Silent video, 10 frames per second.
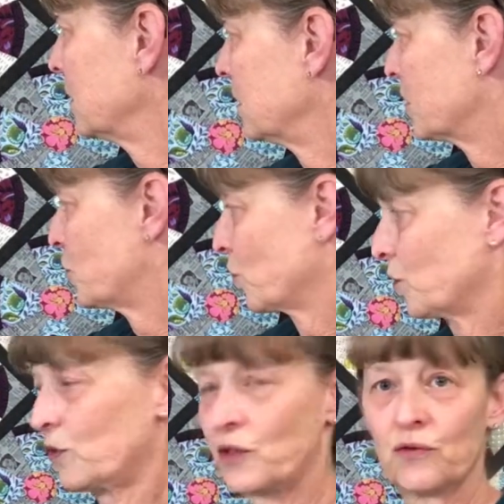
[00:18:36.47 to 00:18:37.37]
The
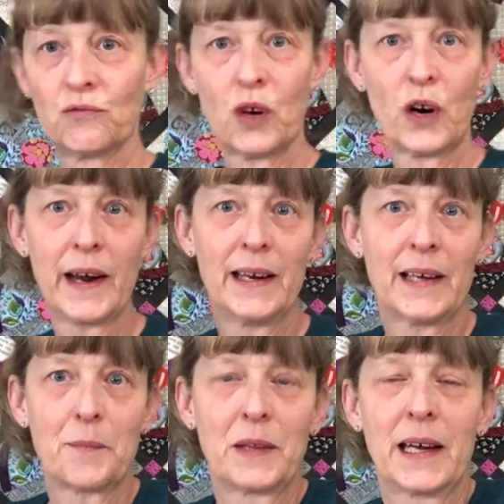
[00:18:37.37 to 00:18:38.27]
circles are hand
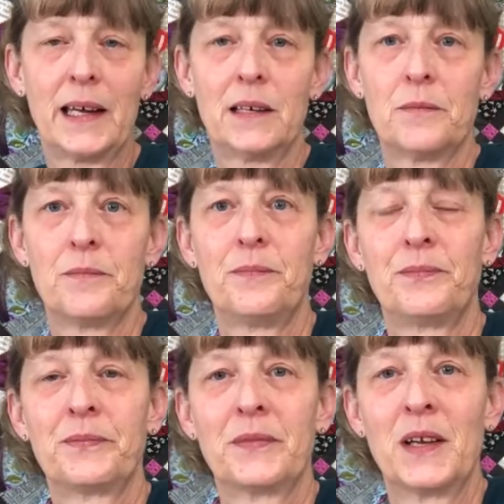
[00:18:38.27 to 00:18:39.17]
appliqued.
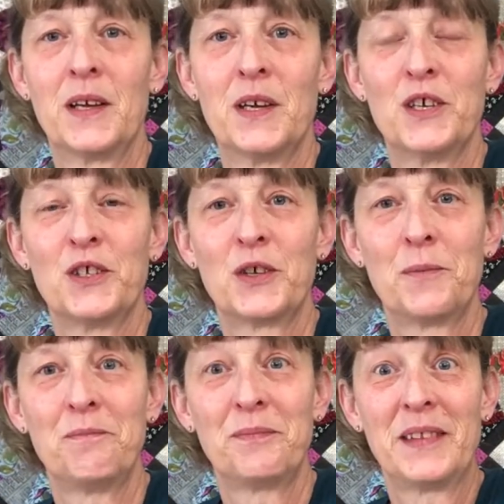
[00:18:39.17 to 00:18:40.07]
So
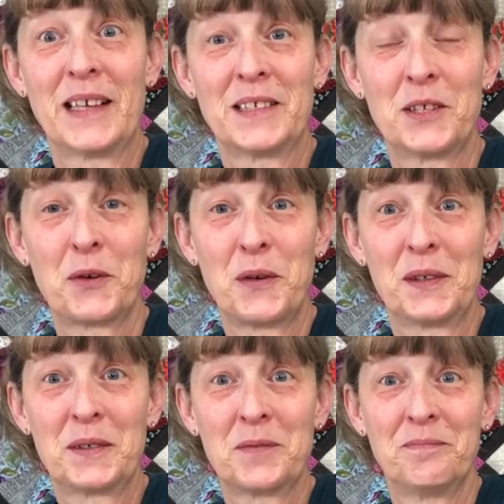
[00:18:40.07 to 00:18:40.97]
that's the
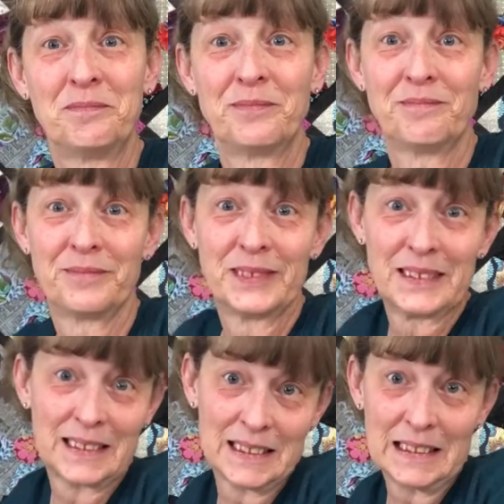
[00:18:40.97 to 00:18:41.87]
quilt.
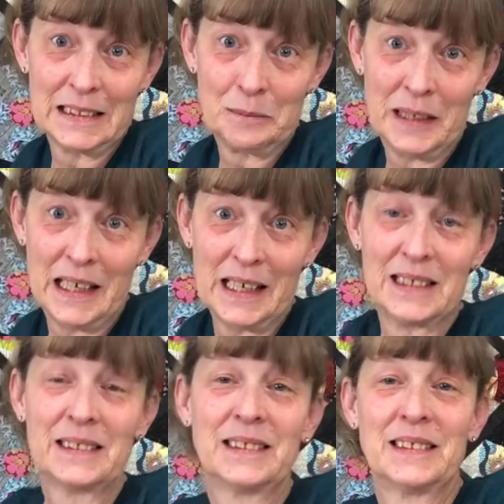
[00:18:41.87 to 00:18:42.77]
This is me.
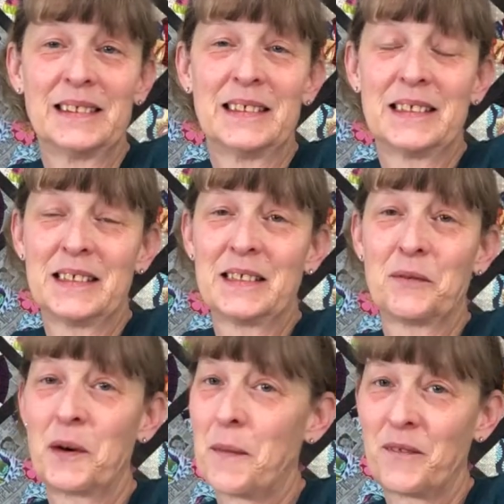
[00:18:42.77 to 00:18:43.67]
This is
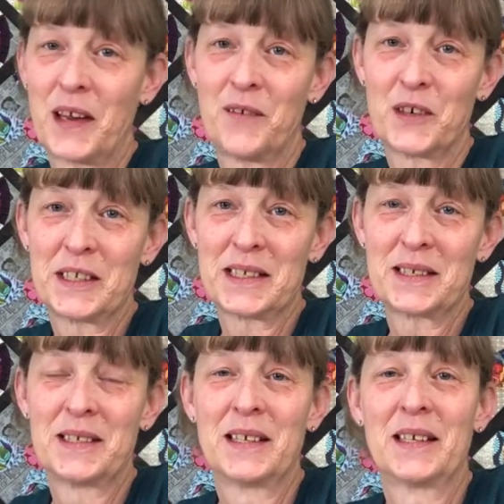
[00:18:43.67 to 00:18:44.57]
one of my favorites.
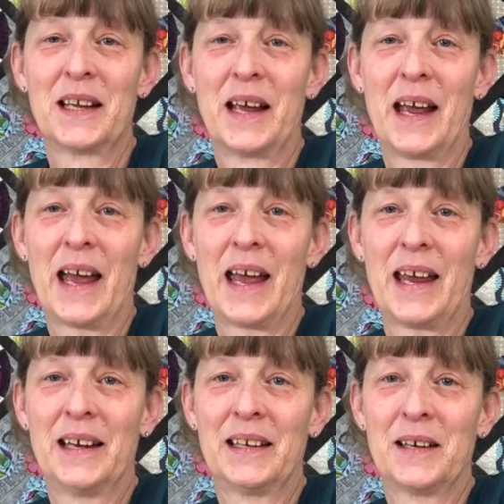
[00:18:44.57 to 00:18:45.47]

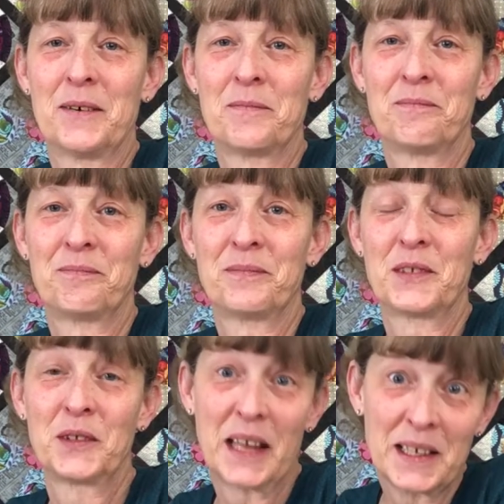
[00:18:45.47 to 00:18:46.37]
And
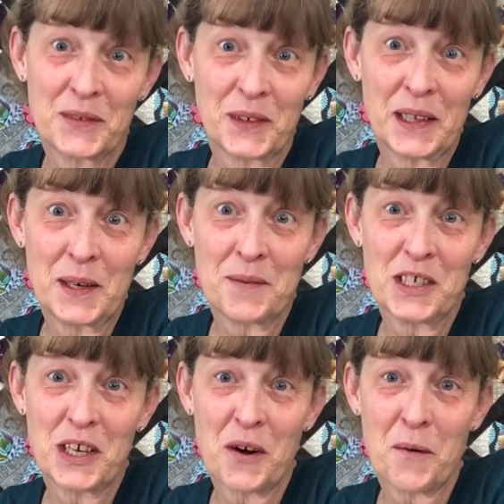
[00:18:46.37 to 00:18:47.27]
so thanks for letting me
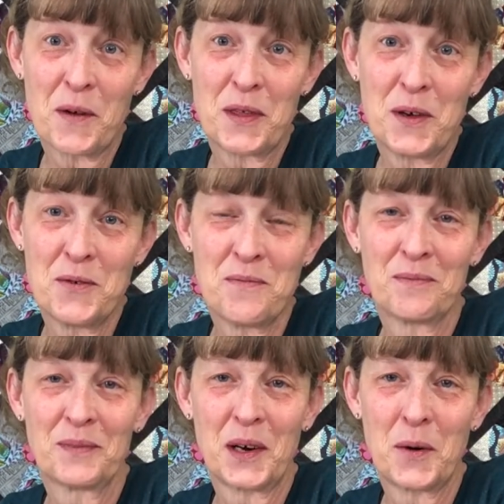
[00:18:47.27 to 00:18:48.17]
share it with you.
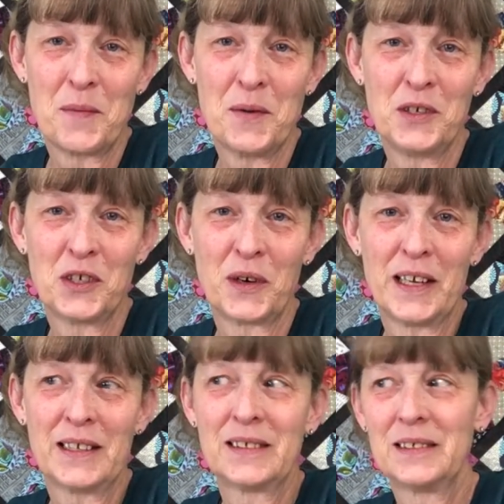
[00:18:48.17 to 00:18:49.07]
I hope you enjoy
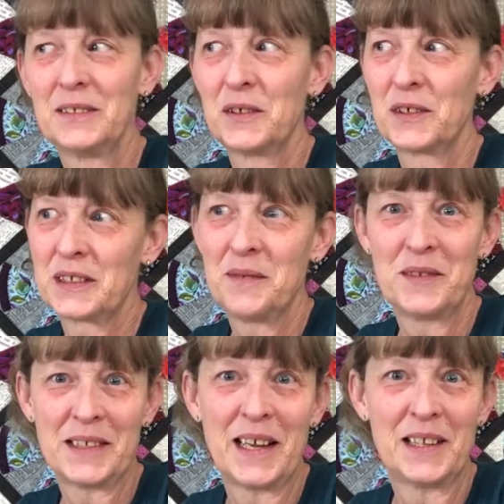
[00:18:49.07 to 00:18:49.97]
it. You all seem to
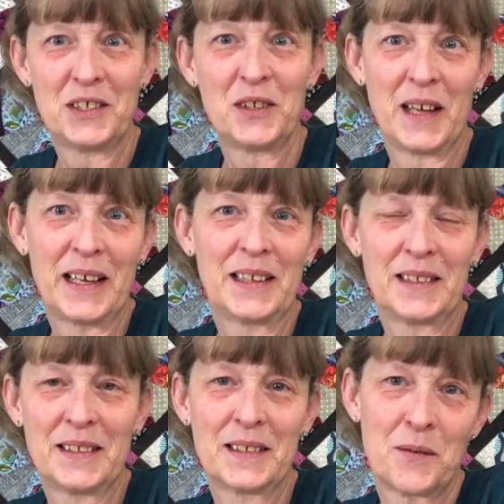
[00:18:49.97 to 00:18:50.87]
say that you like,
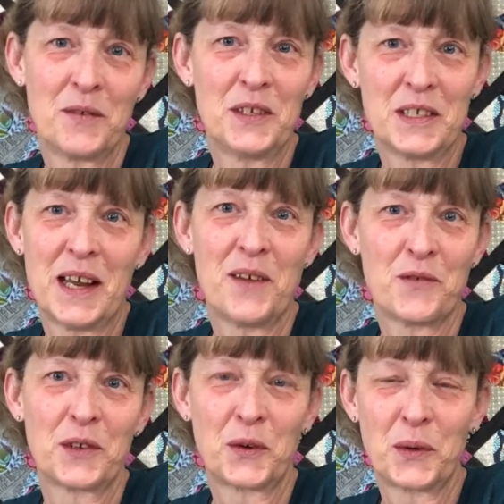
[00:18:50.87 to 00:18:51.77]
some of you stay
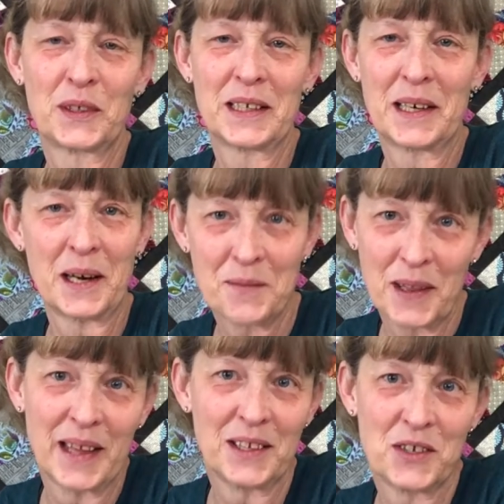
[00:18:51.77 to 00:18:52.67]
for the quilting, and I'm
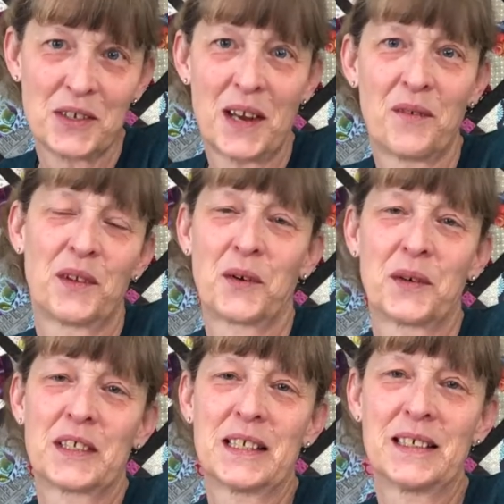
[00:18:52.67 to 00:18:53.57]
glad that you stay for the
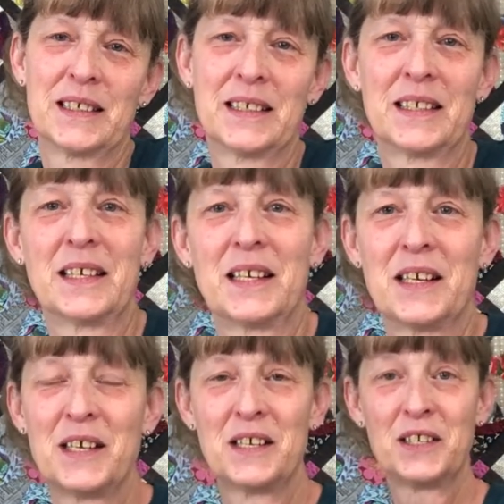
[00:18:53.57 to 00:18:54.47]
quilting.
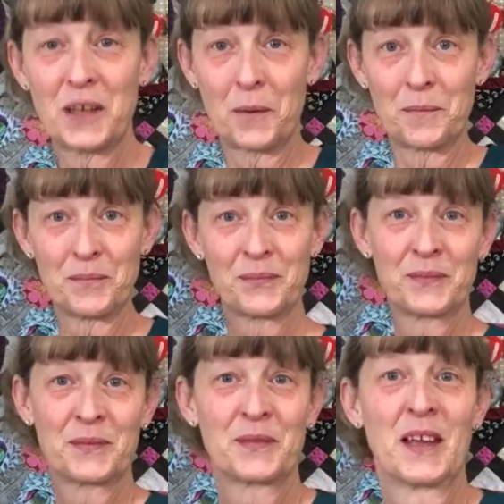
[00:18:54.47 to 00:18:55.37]
So,
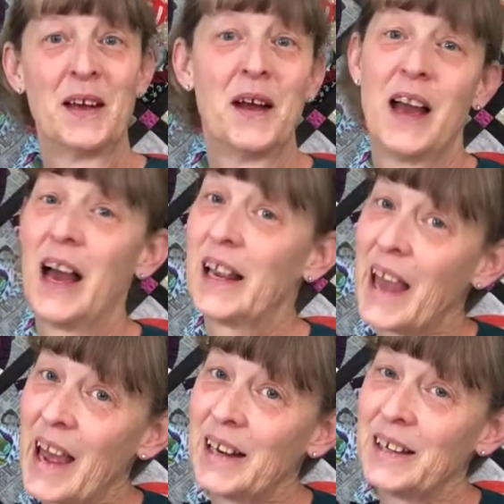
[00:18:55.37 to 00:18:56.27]

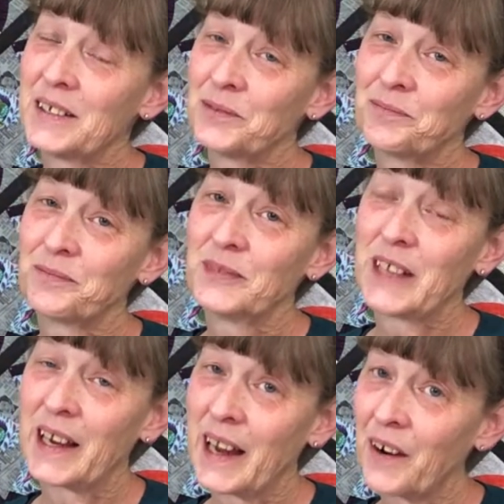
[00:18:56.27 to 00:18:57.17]
again,
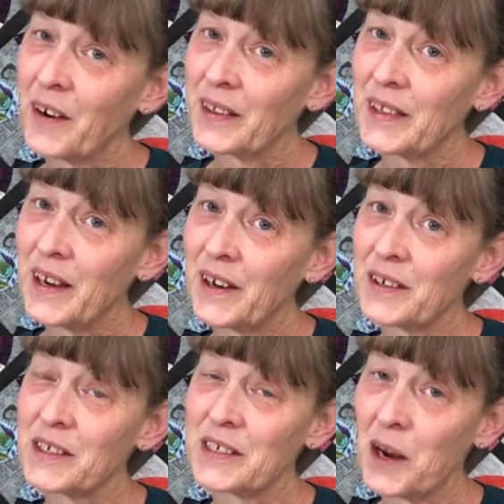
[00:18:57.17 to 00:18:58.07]
take care out there.
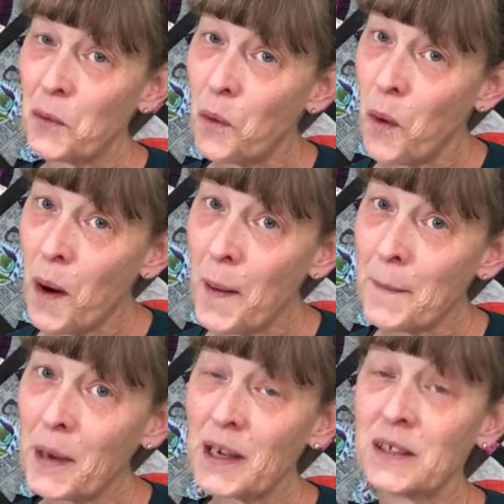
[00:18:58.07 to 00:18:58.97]
Stay warm.